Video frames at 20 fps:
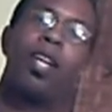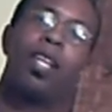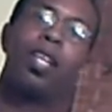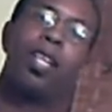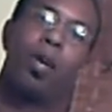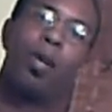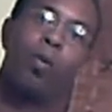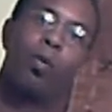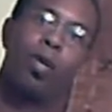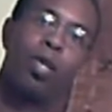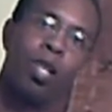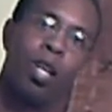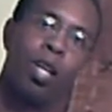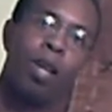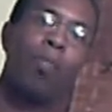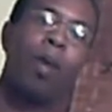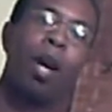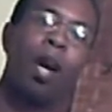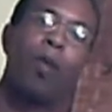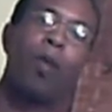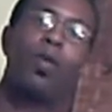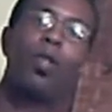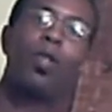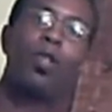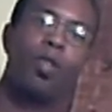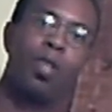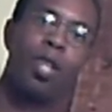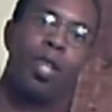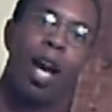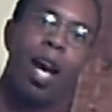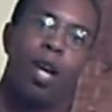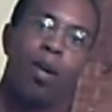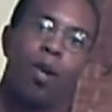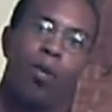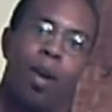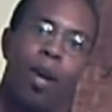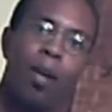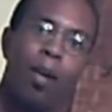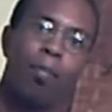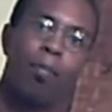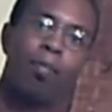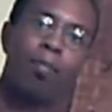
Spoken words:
that was in my original diagram.